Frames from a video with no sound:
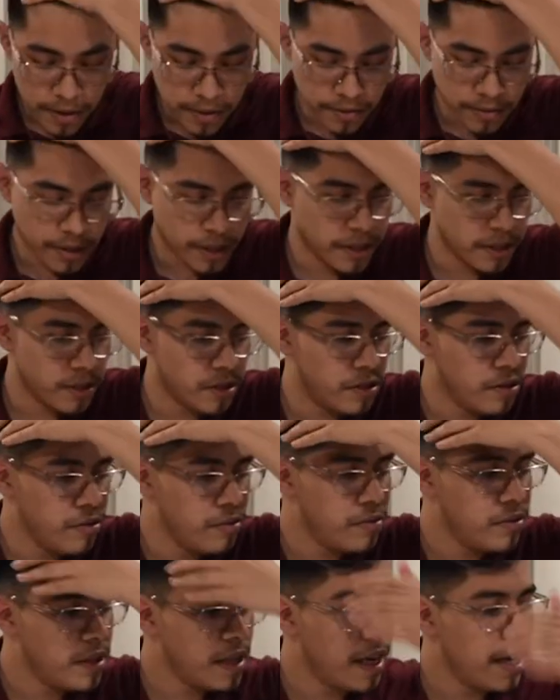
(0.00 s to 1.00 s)
We're gonna
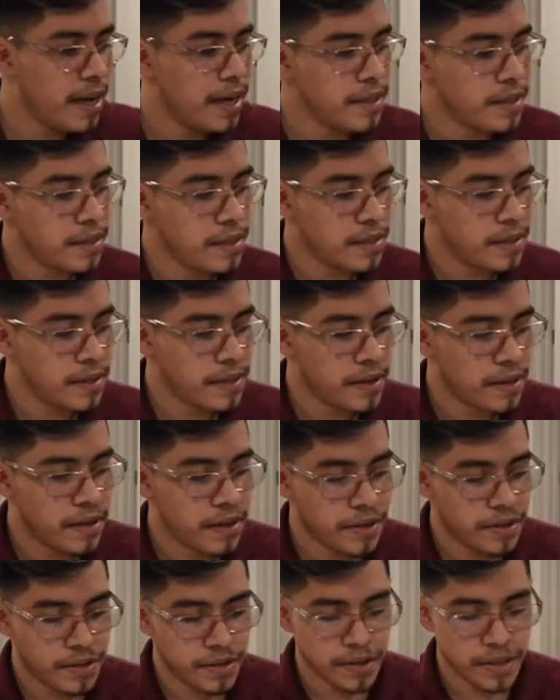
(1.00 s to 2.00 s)
glue that
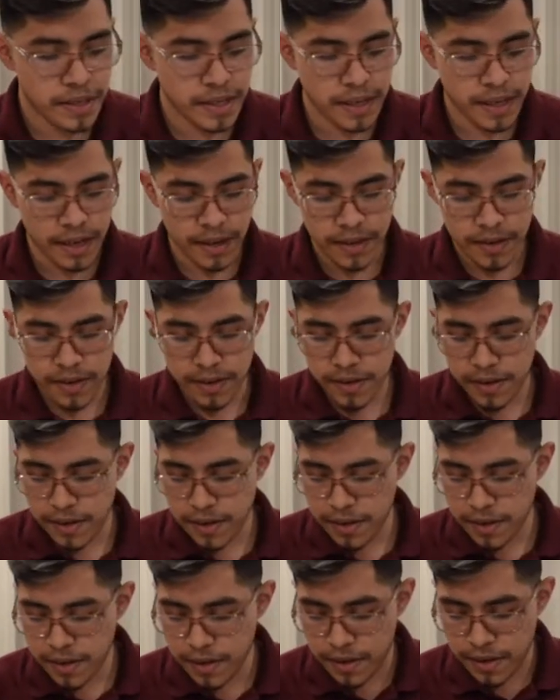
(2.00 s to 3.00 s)

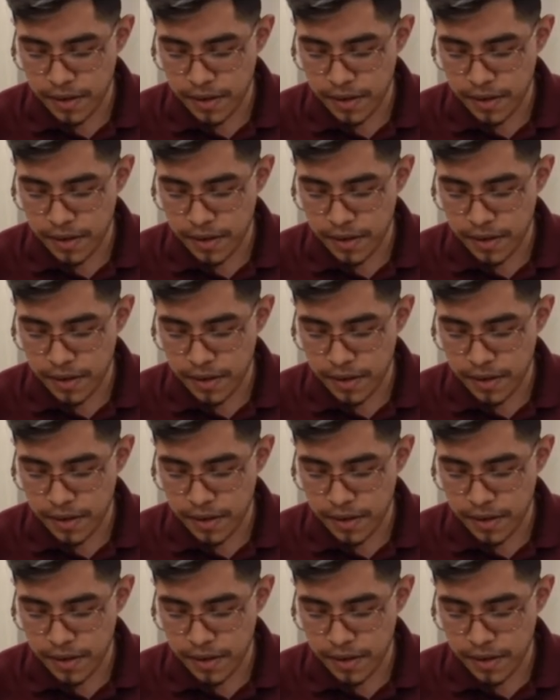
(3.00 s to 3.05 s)
together